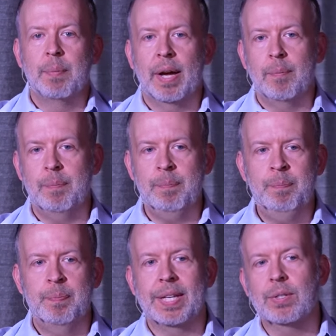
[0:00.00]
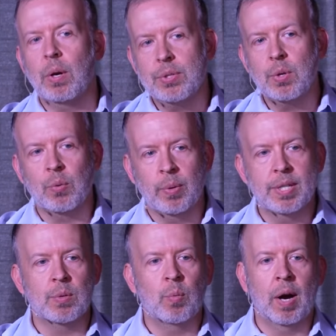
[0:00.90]
But it's also a
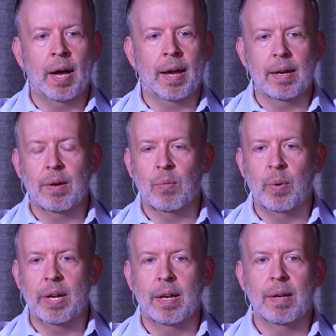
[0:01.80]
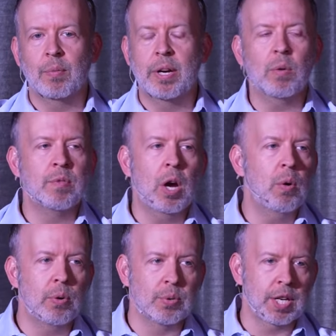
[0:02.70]
reason why we don't
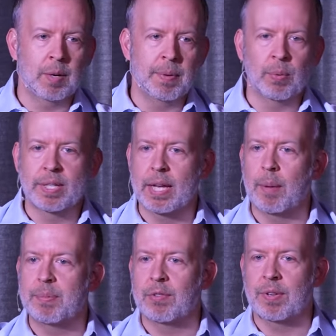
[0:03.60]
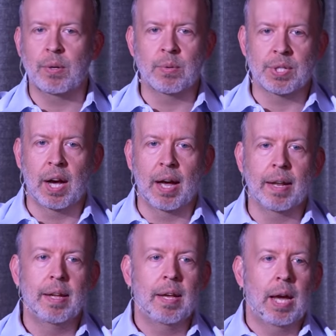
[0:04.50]
know who's going to be receptive and who's
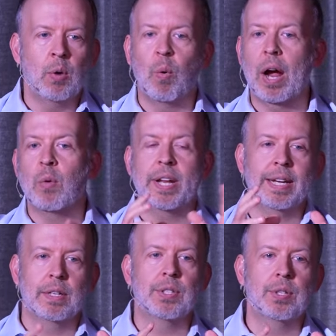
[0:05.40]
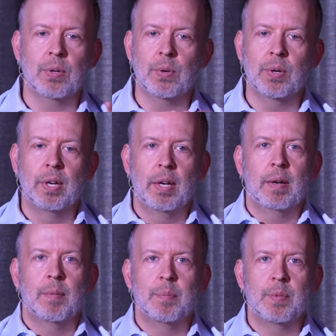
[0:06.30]
not, and why we need to
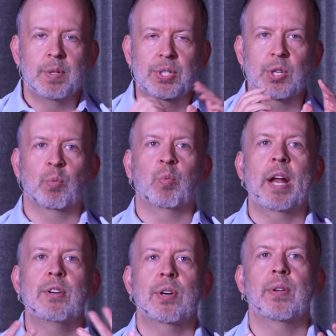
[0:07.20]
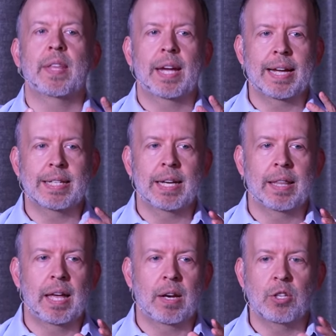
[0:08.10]
surrender the
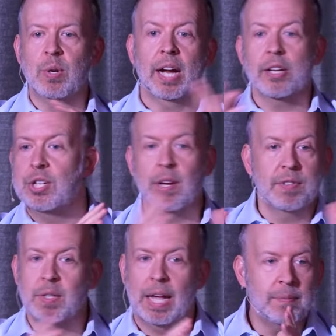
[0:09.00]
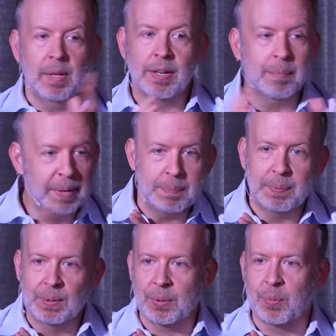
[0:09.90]
idea that you got to shift 10 million
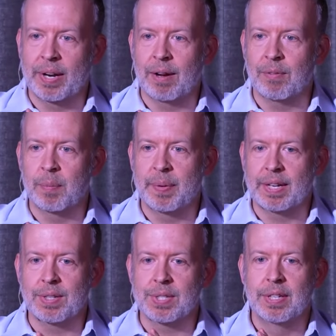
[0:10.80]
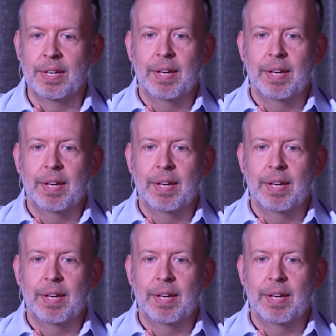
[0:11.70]
people or whatever, because